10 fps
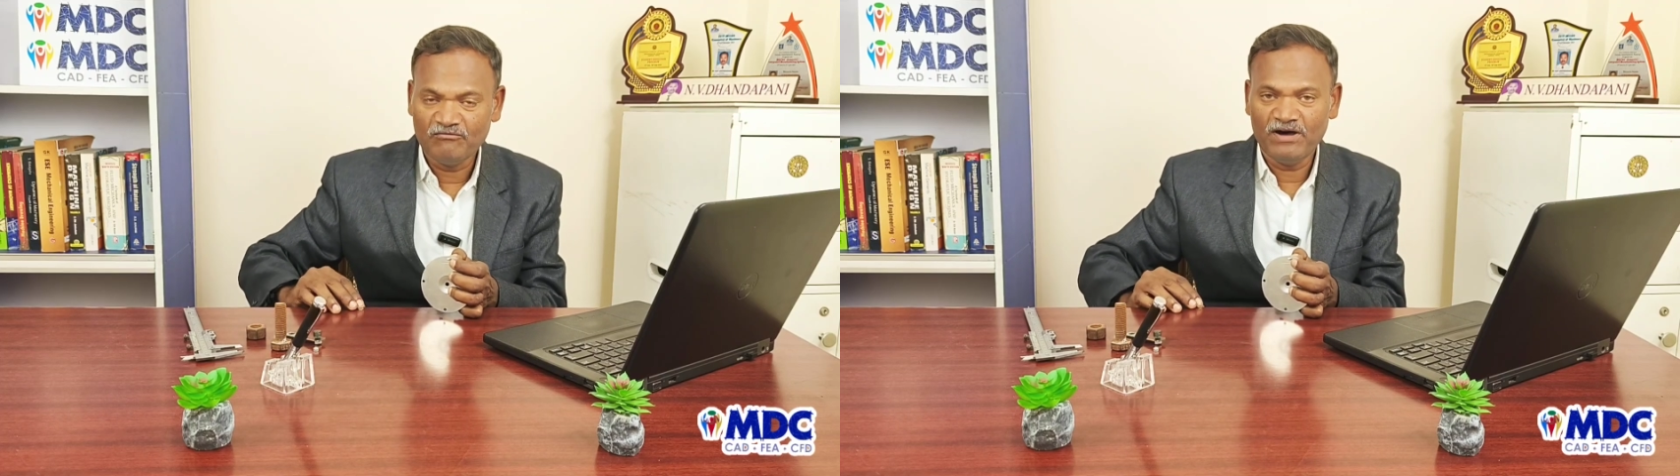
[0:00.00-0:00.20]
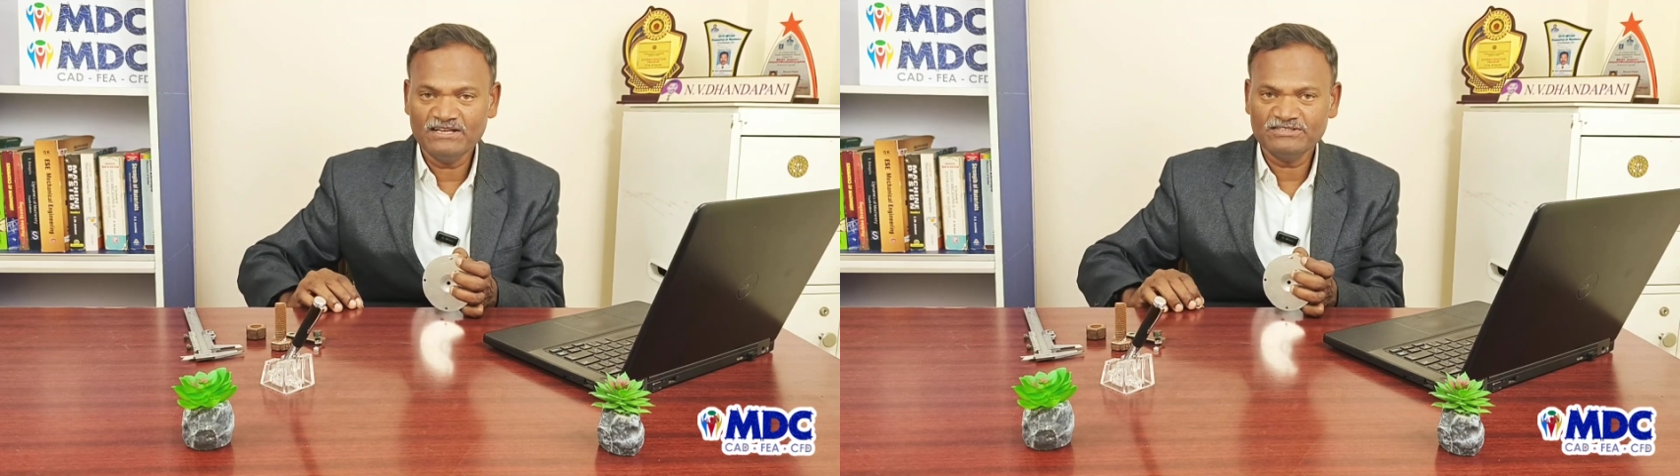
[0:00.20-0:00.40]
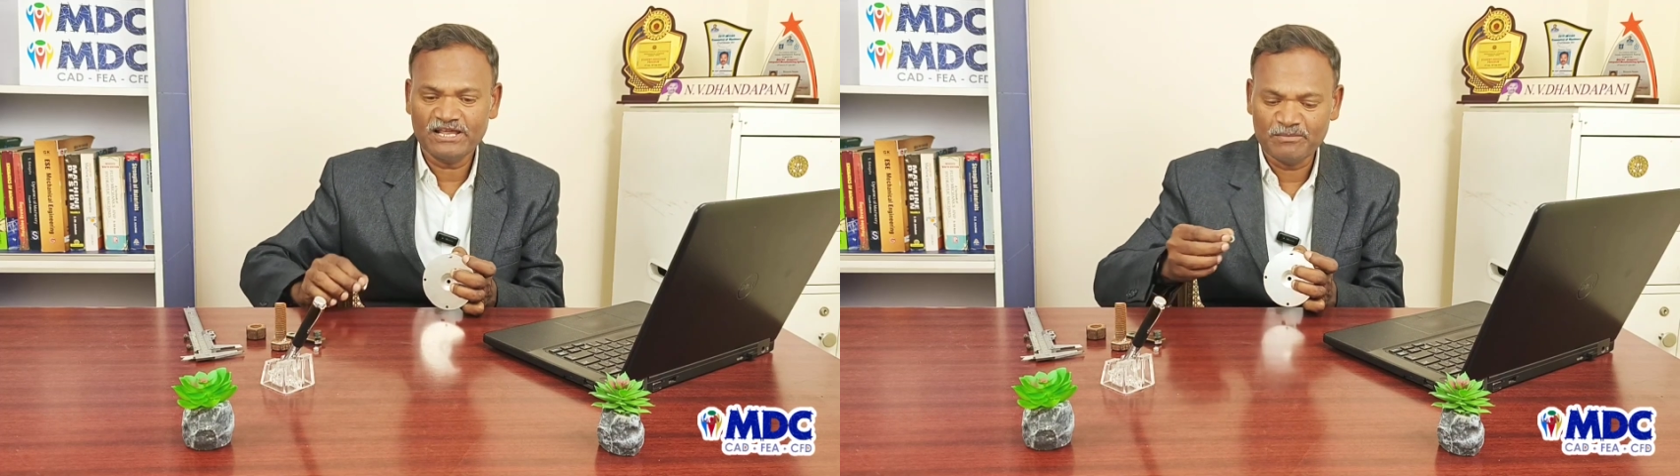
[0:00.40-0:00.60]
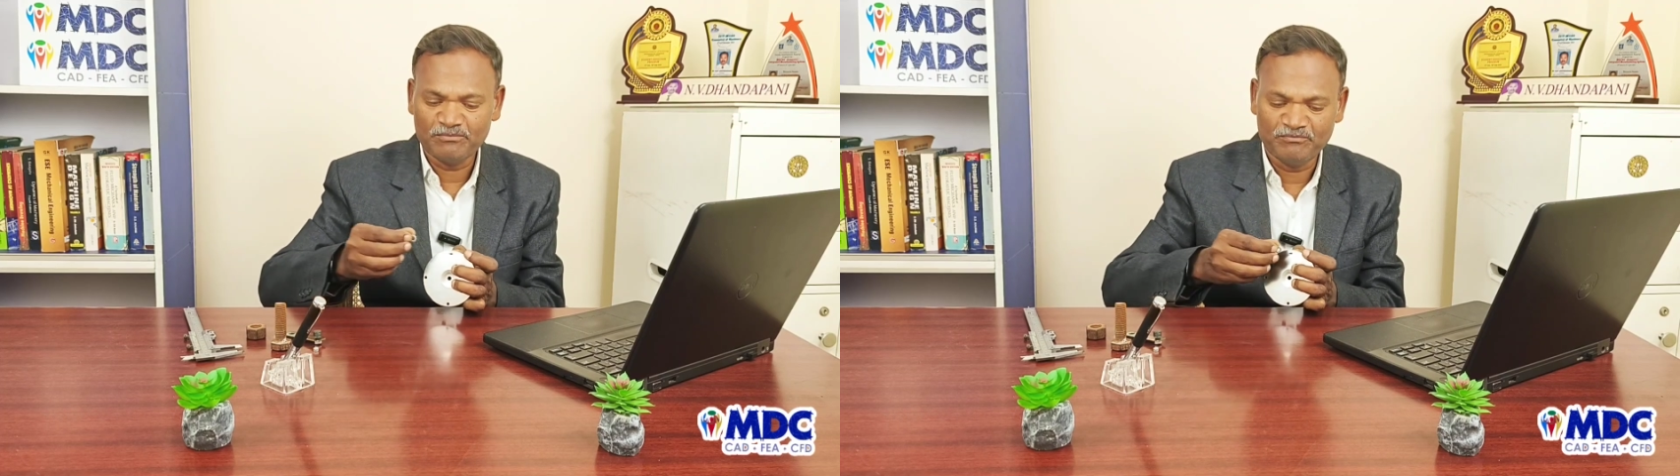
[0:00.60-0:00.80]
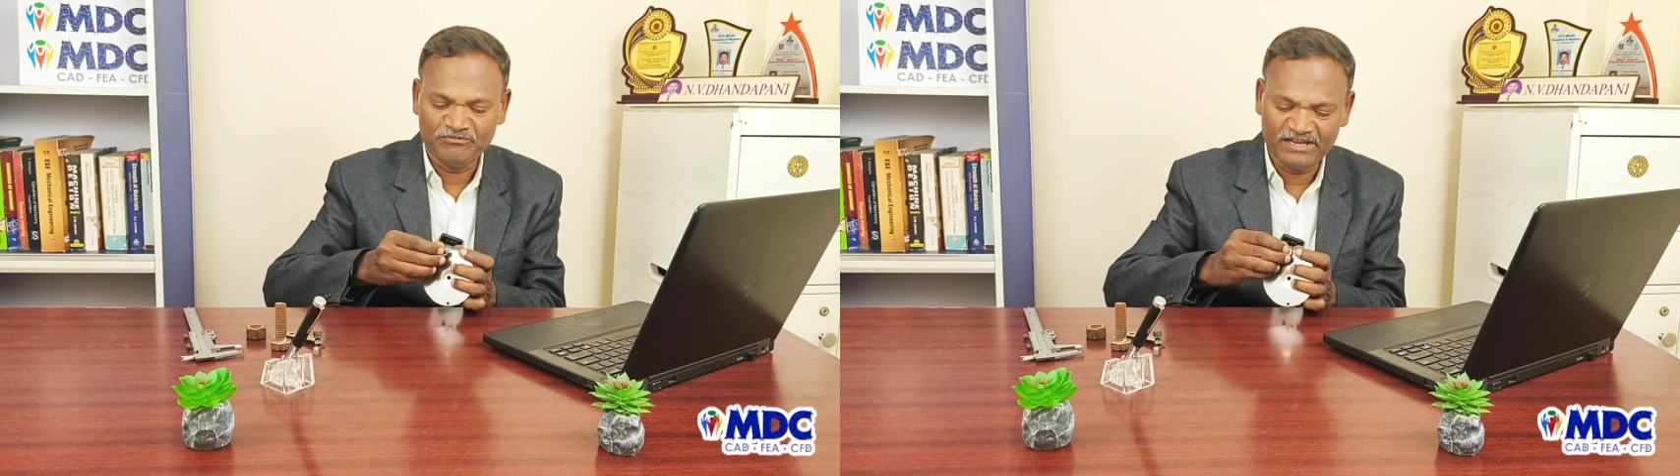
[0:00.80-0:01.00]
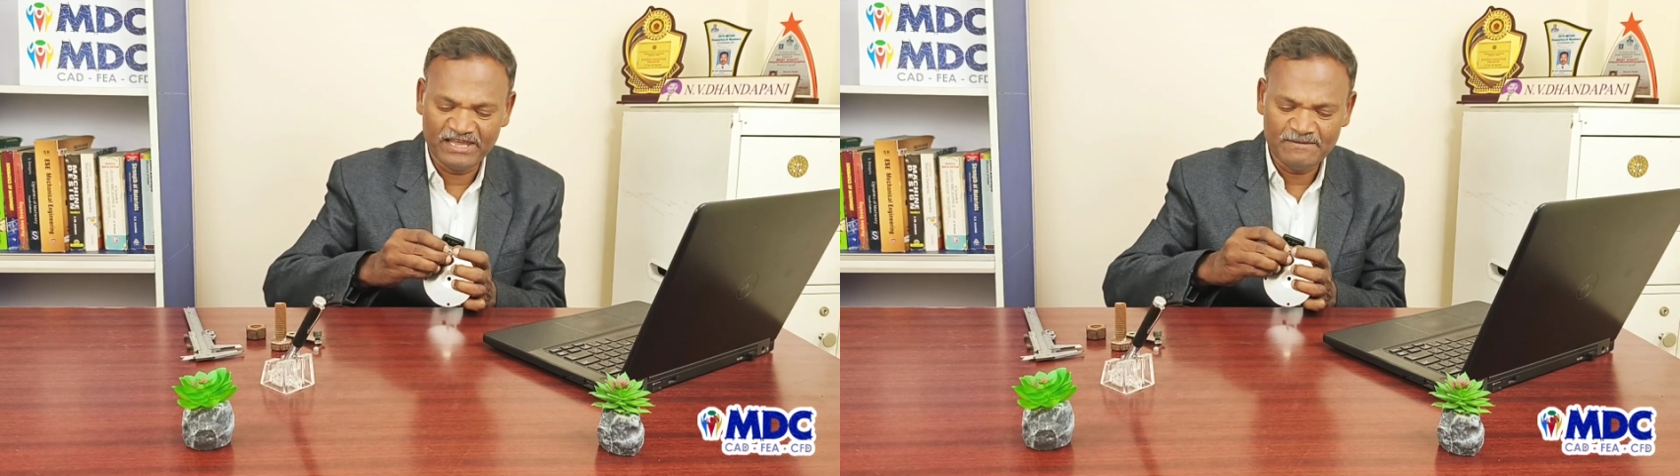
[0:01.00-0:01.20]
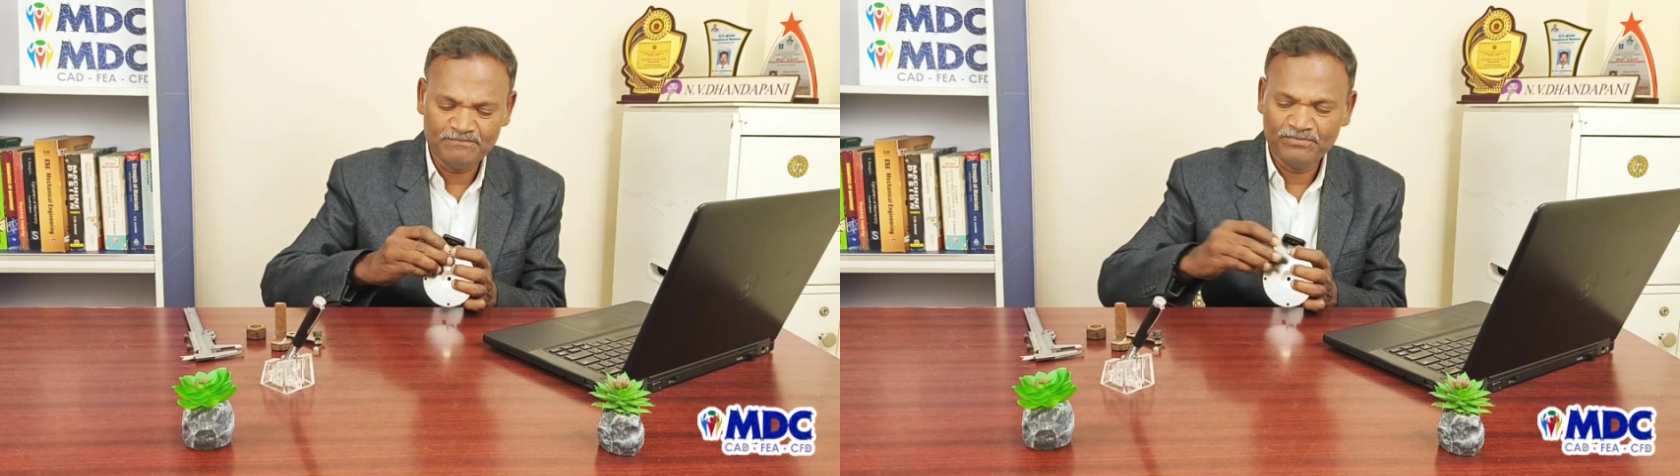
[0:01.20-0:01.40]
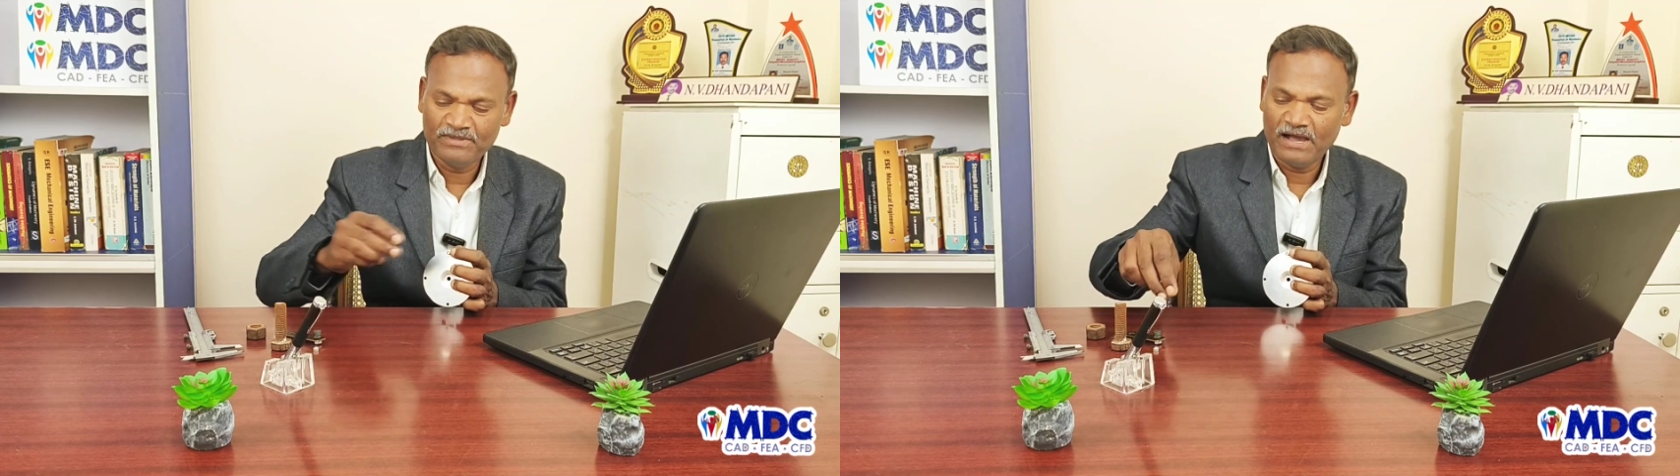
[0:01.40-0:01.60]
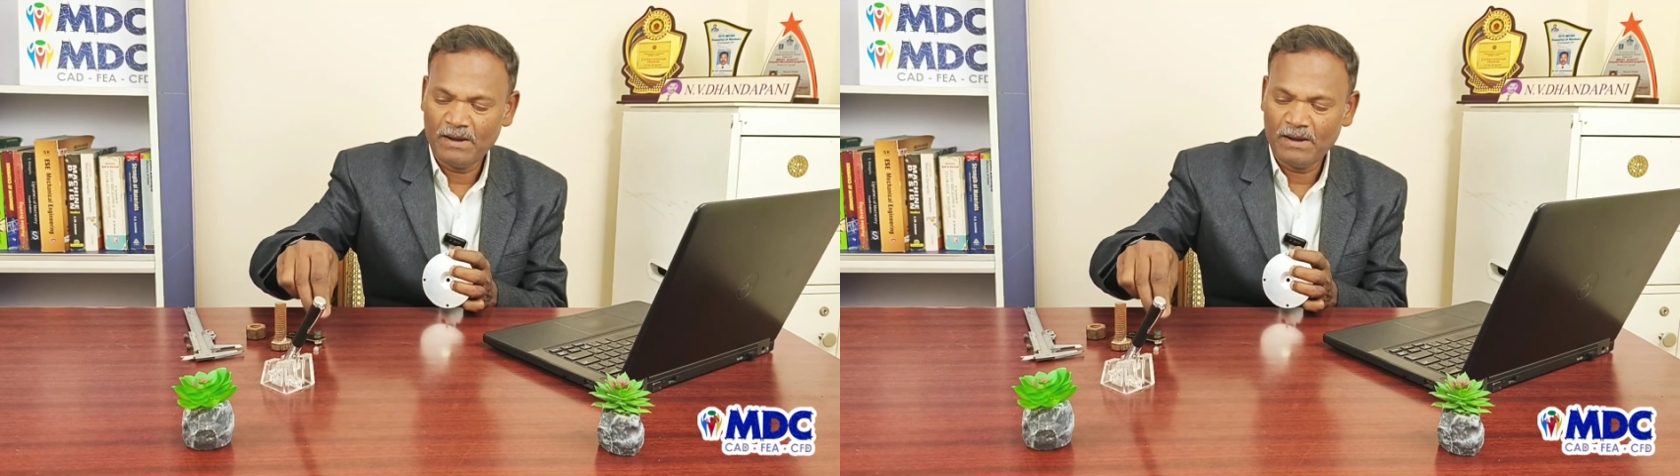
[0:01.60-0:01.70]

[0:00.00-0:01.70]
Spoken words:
washer I am fitting.